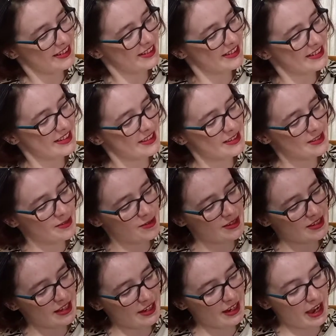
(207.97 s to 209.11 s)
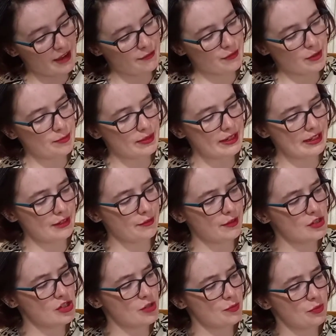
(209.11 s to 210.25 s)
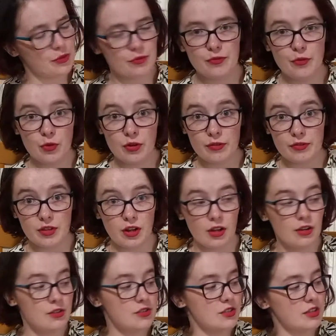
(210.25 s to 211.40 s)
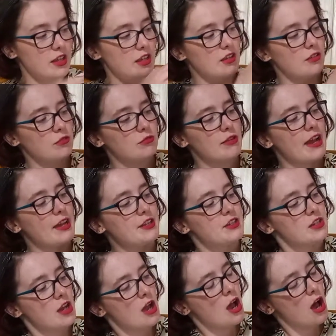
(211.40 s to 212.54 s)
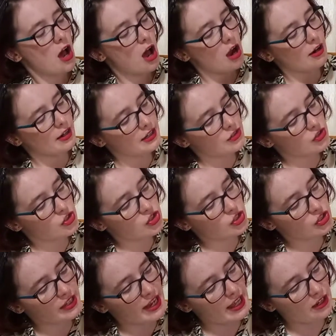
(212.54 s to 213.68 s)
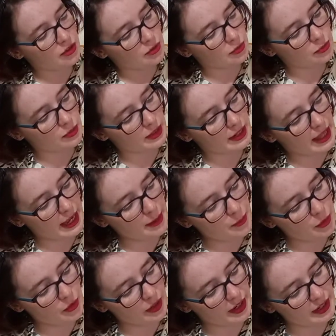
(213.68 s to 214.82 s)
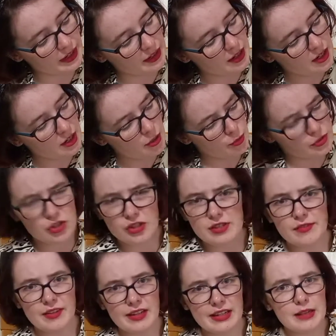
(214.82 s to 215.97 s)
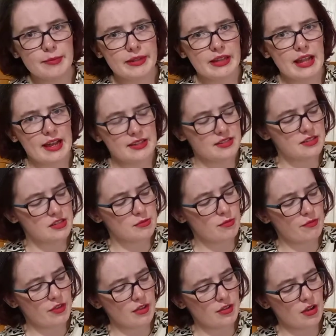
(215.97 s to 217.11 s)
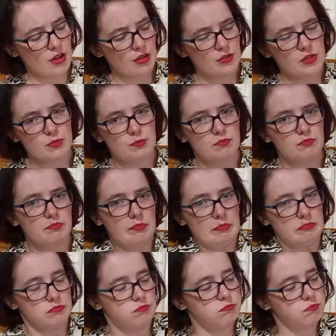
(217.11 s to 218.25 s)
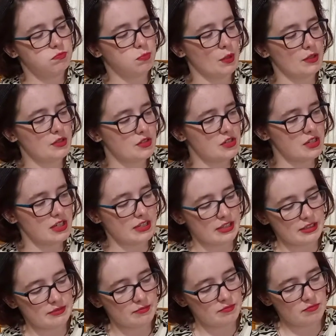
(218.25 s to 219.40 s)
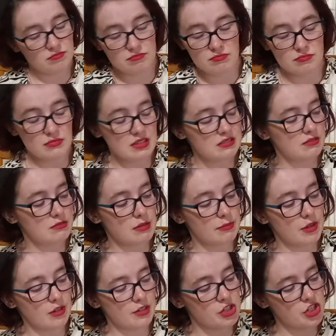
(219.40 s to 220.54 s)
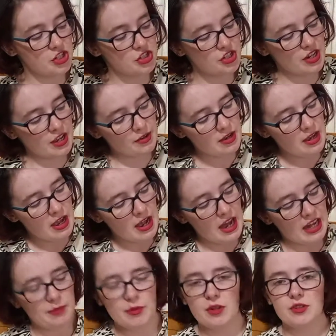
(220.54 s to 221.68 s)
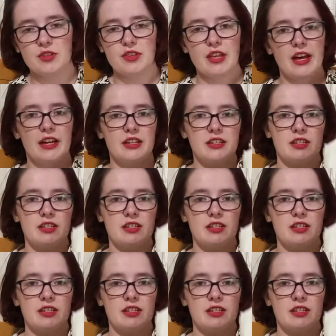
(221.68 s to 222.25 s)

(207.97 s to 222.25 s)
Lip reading: It's so exciting. I've completely finished up with 4 of the colors: the red, orange, yellow, lime green, which does have a little bit less than some of the other colors, but I'm not going to change it now. And I'm on to that,